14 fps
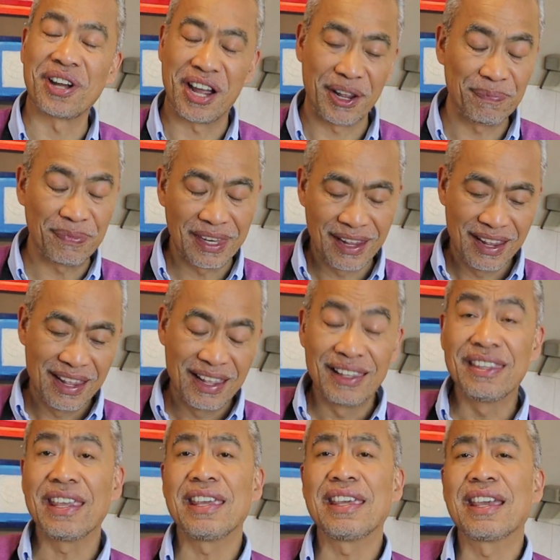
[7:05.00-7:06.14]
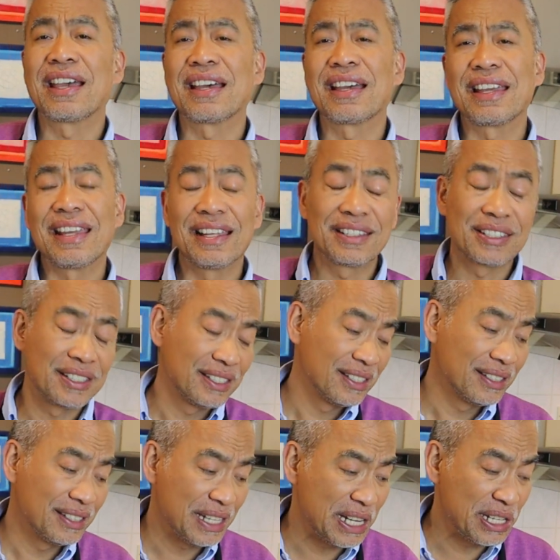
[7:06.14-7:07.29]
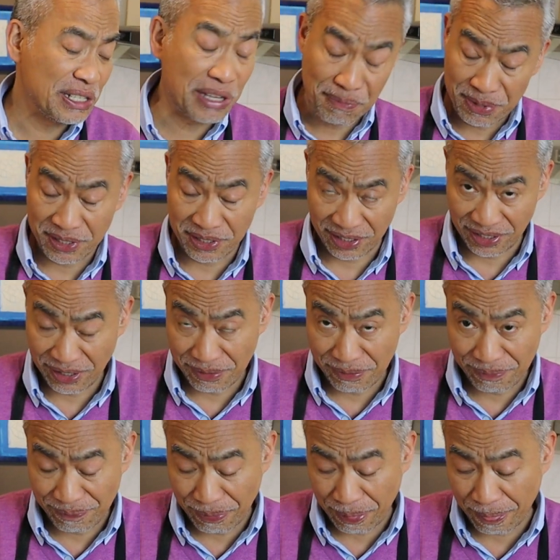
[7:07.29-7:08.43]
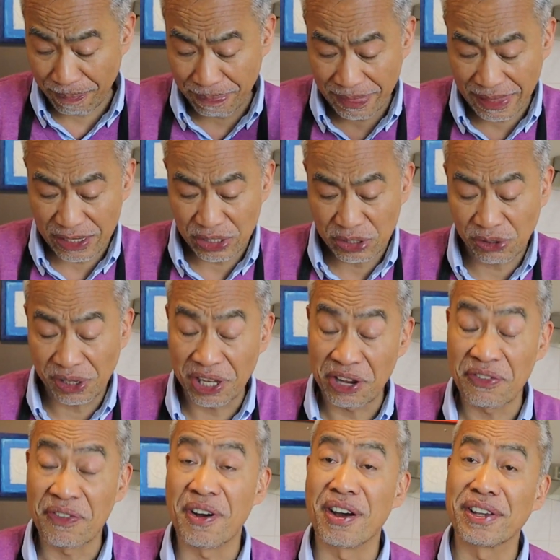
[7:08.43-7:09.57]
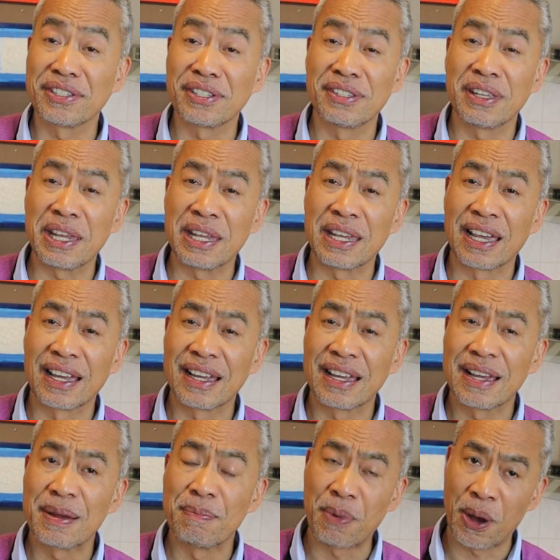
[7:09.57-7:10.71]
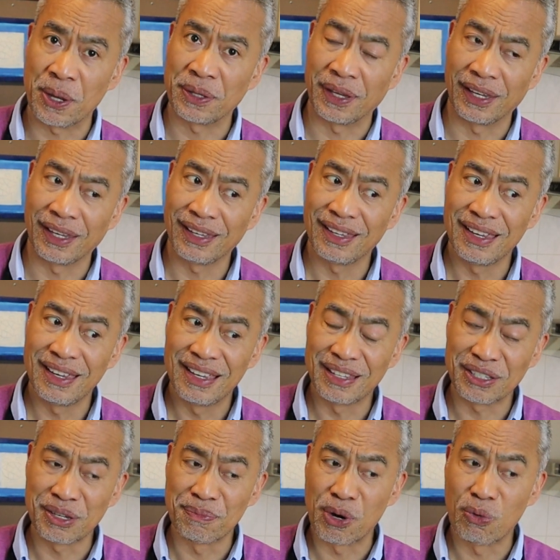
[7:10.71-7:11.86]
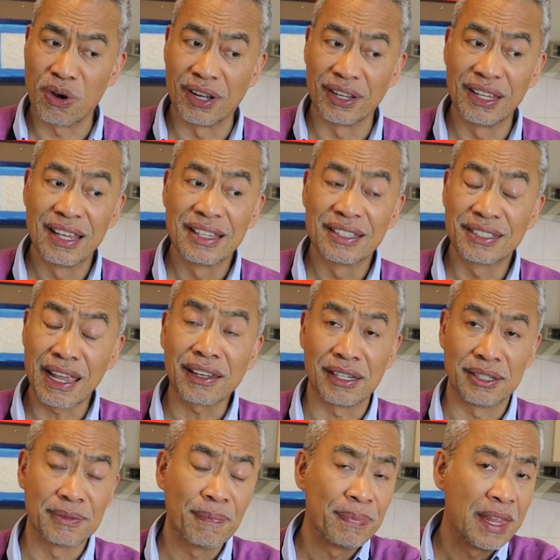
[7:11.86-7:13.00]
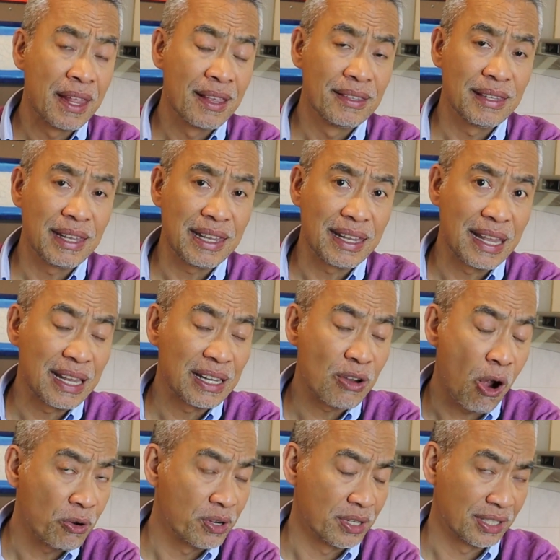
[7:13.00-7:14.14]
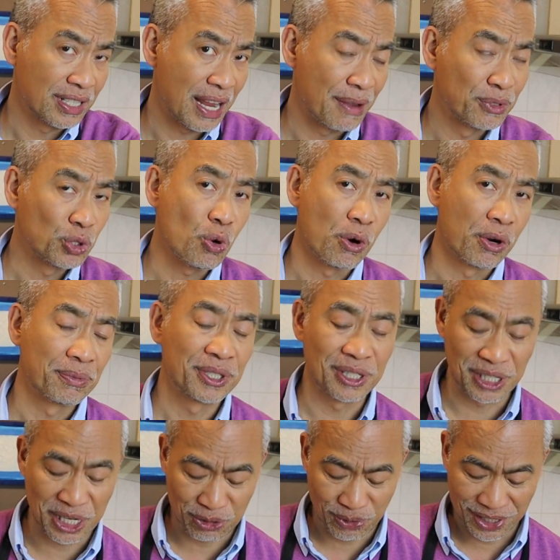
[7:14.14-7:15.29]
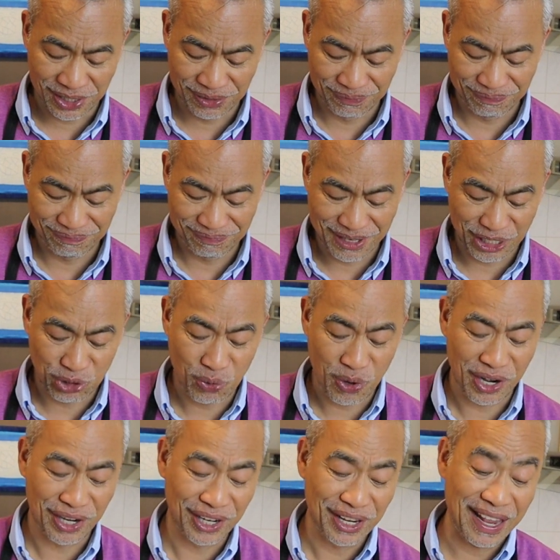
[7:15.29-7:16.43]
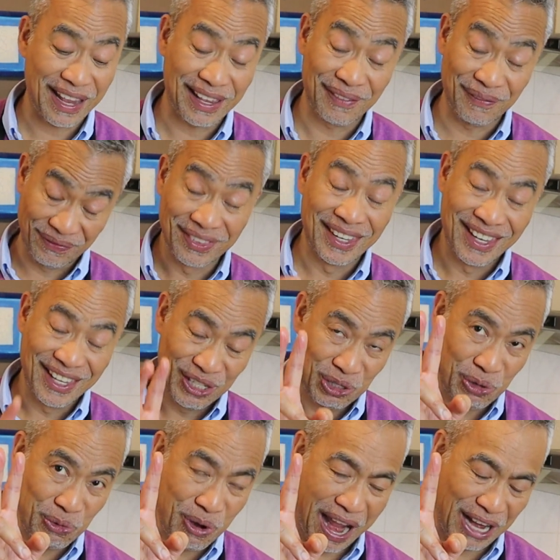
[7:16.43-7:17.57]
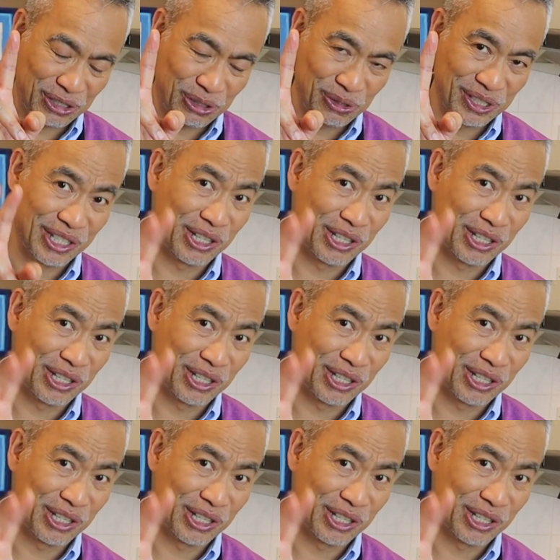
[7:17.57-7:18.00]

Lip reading: time. The temperature solidifies the butter. That's number one. Second, the coconut absorbs the liquid. That's why two actions